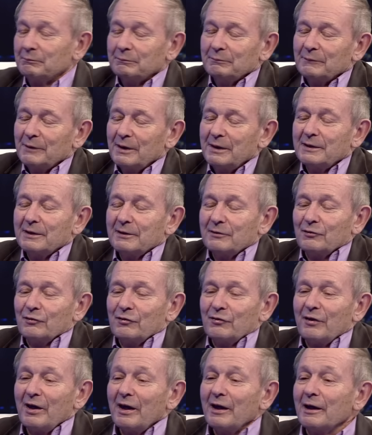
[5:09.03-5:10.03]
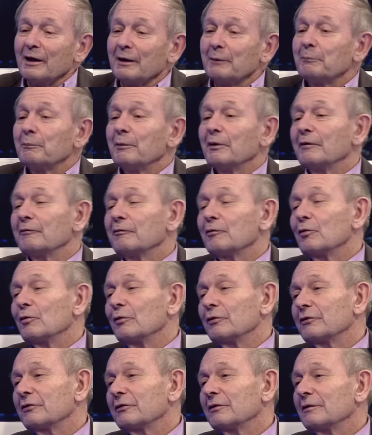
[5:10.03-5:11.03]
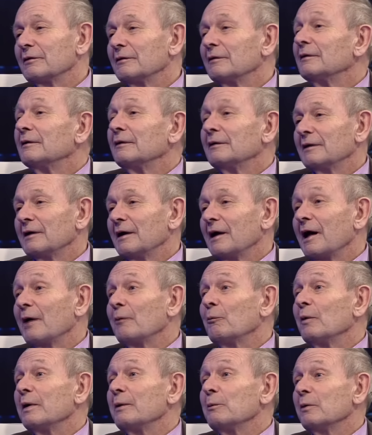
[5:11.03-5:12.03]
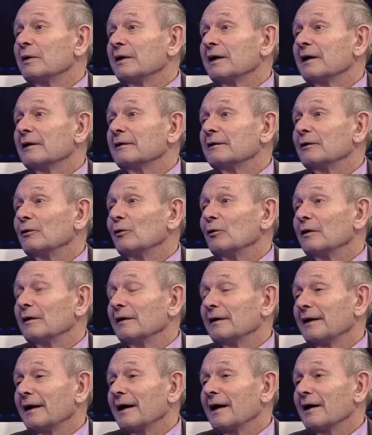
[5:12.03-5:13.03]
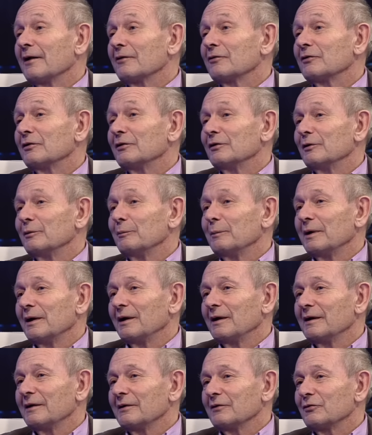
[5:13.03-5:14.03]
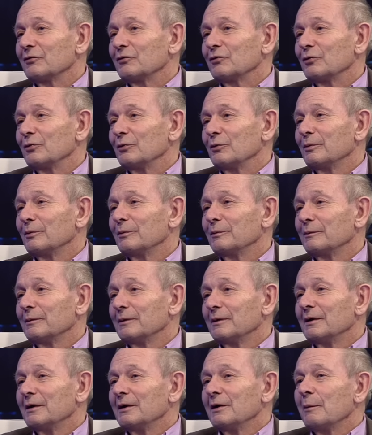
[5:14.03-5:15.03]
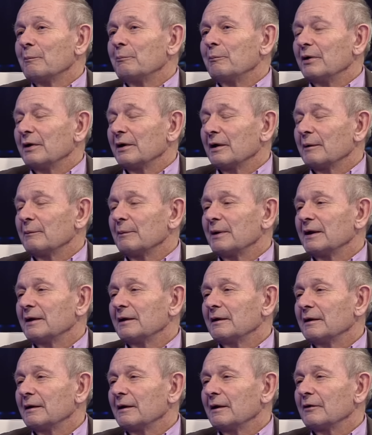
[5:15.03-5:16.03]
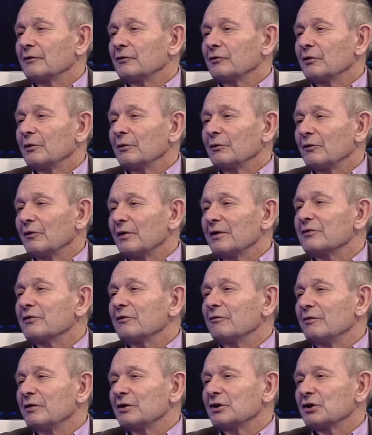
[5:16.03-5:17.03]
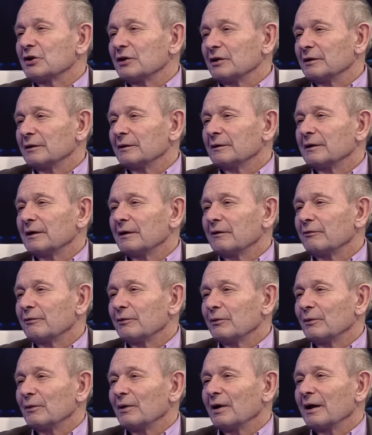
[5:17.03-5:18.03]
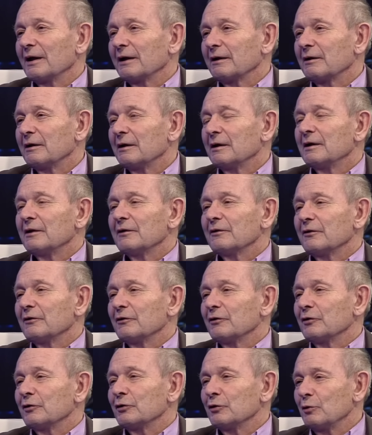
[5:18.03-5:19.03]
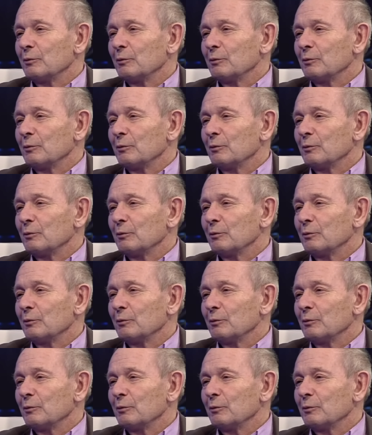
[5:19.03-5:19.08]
He didn't say it, but of course, and we would get the oil and gas in the Middle East too. But I mean, so there is a vision, if you like. The new